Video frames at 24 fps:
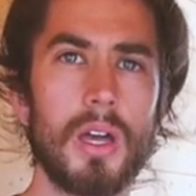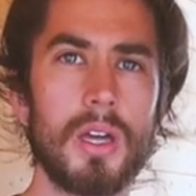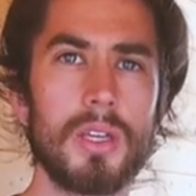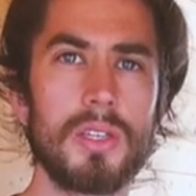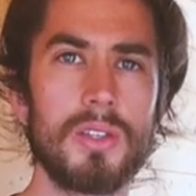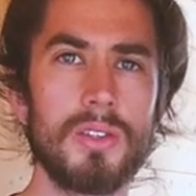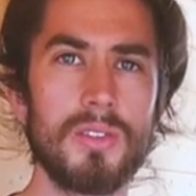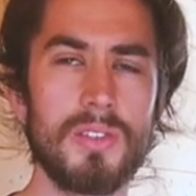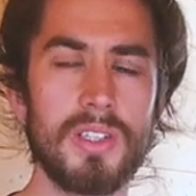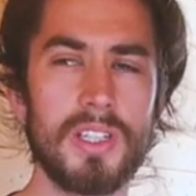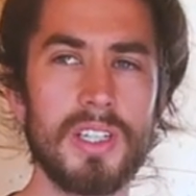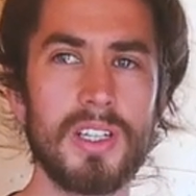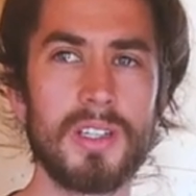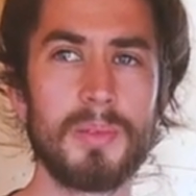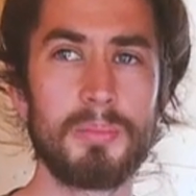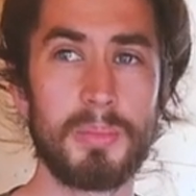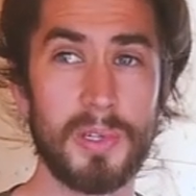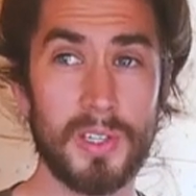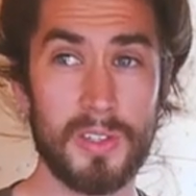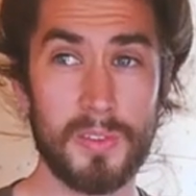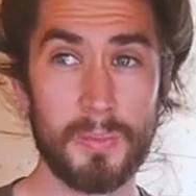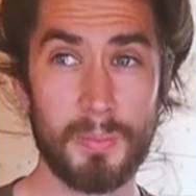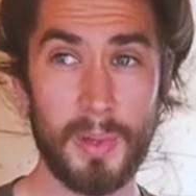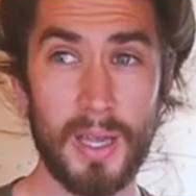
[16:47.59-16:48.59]
a unique
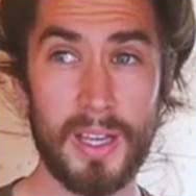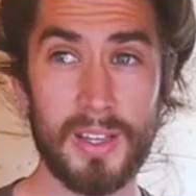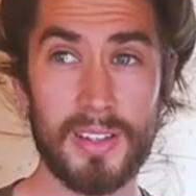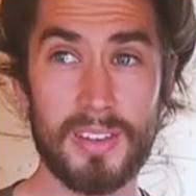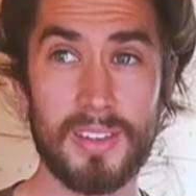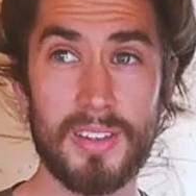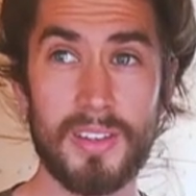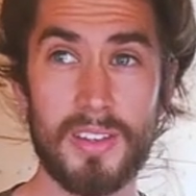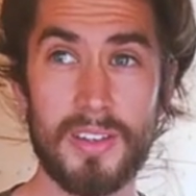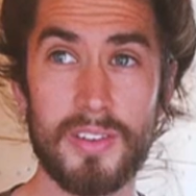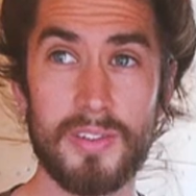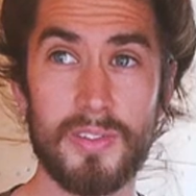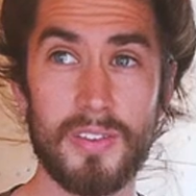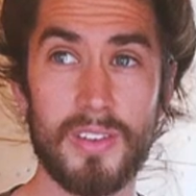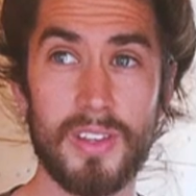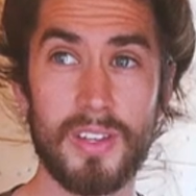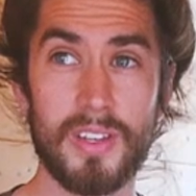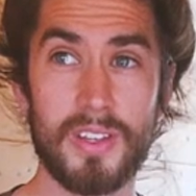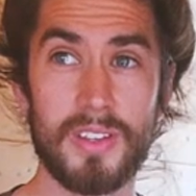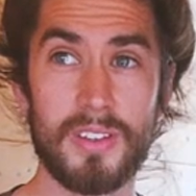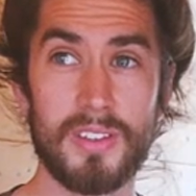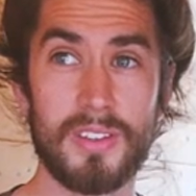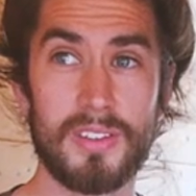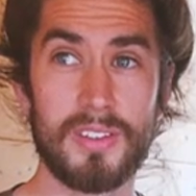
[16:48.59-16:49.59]
perspective
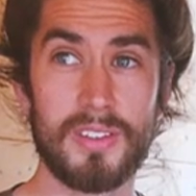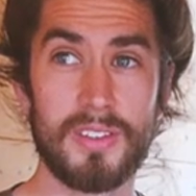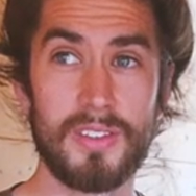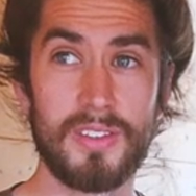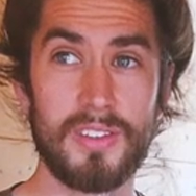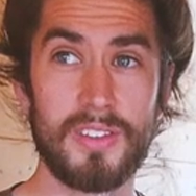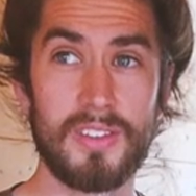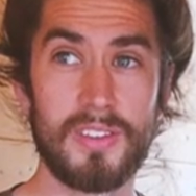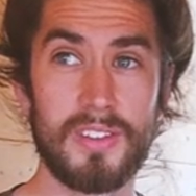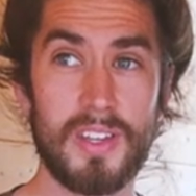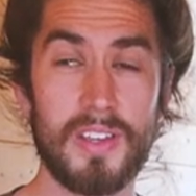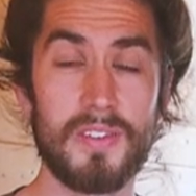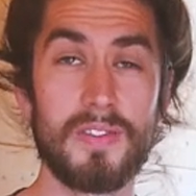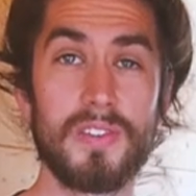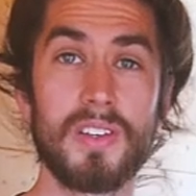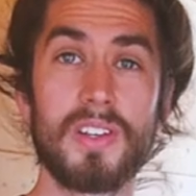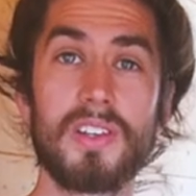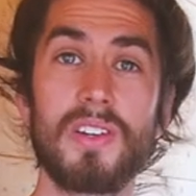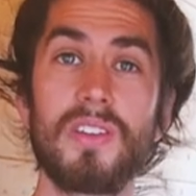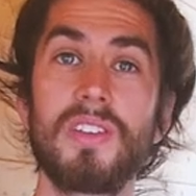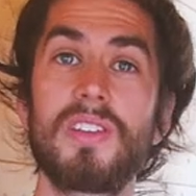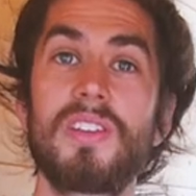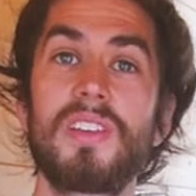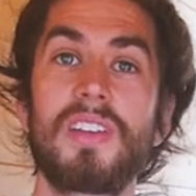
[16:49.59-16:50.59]
that's
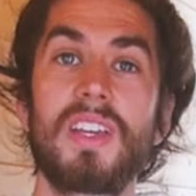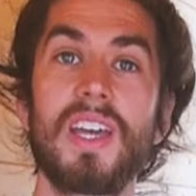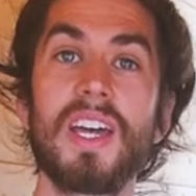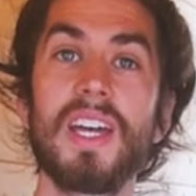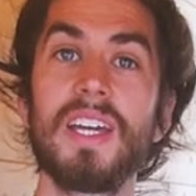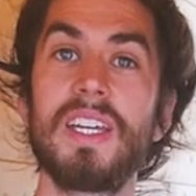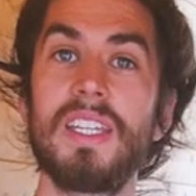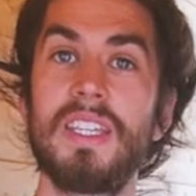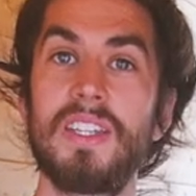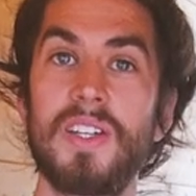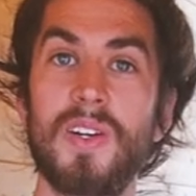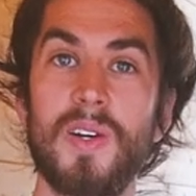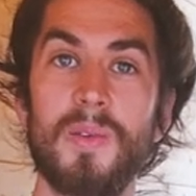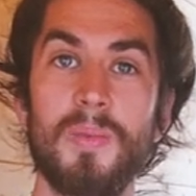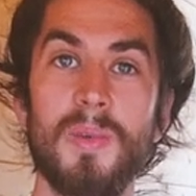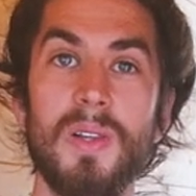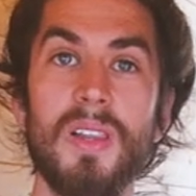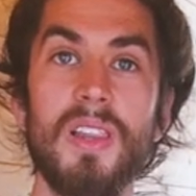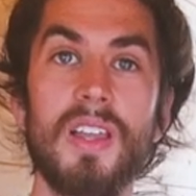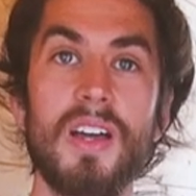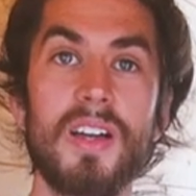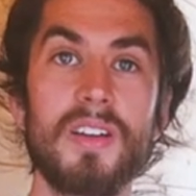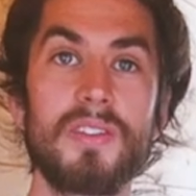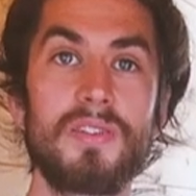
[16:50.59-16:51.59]
difficult to get in
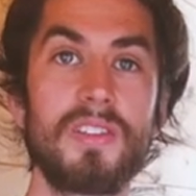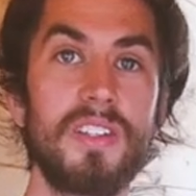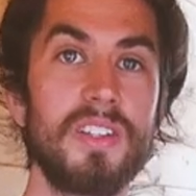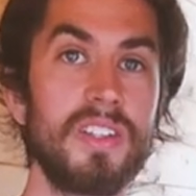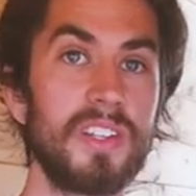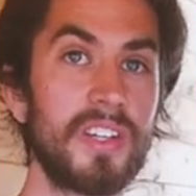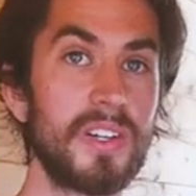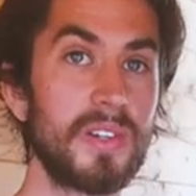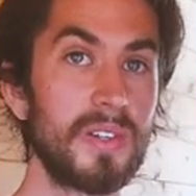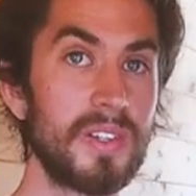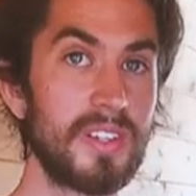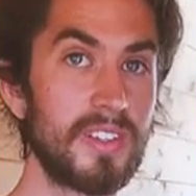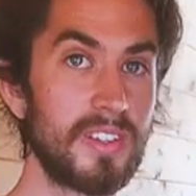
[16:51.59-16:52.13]
normal life, you know.